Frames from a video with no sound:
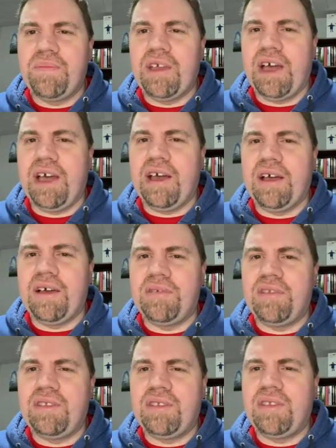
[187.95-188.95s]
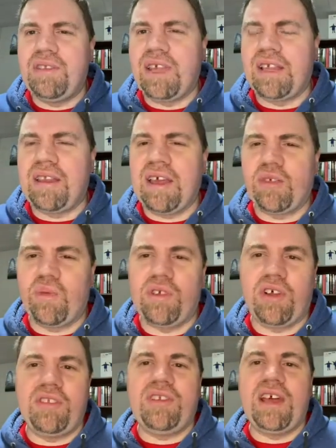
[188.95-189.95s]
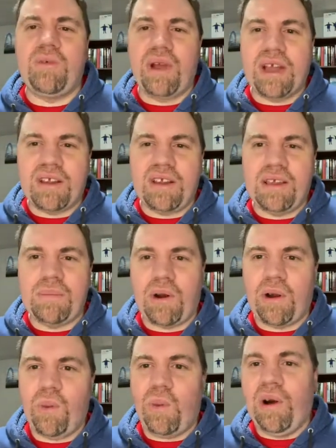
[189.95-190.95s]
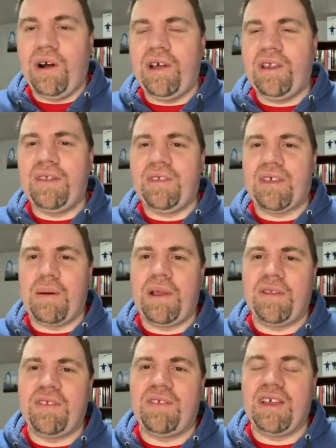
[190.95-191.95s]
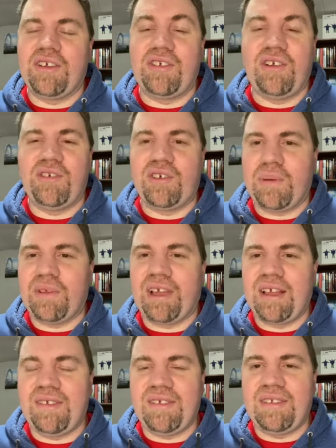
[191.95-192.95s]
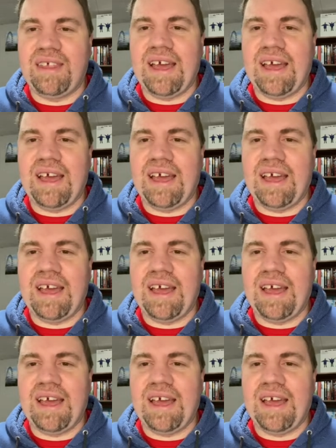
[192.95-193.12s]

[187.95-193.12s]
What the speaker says: I think the next one's called Dead Reckoning Part 1. It's coming out this next year, so I'm excited to see